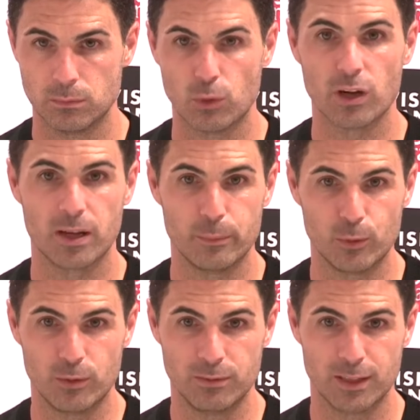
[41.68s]
More
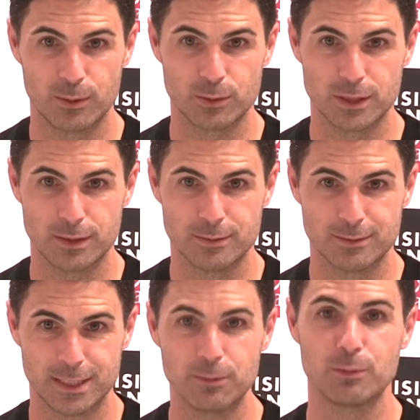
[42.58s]
humble, I would say.
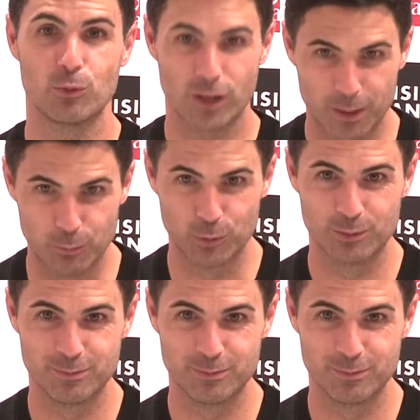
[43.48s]
Even more humble.